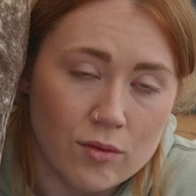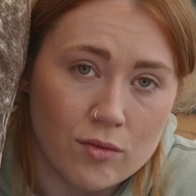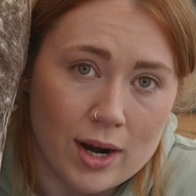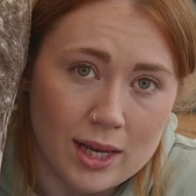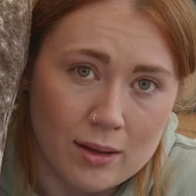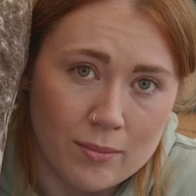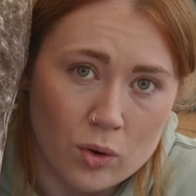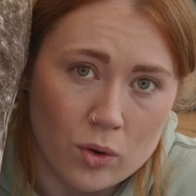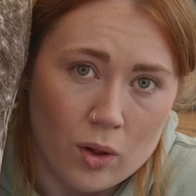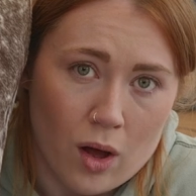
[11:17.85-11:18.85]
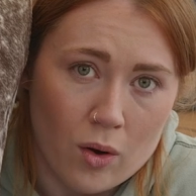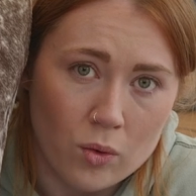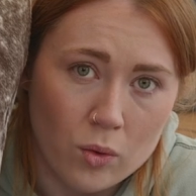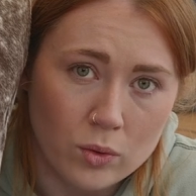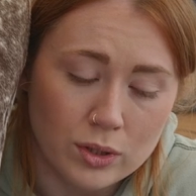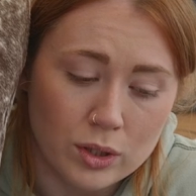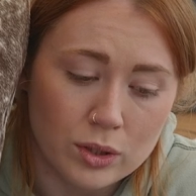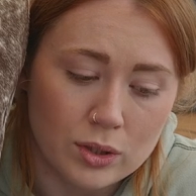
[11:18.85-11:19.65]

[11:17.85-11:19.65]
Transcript: Wrecking Ball hold.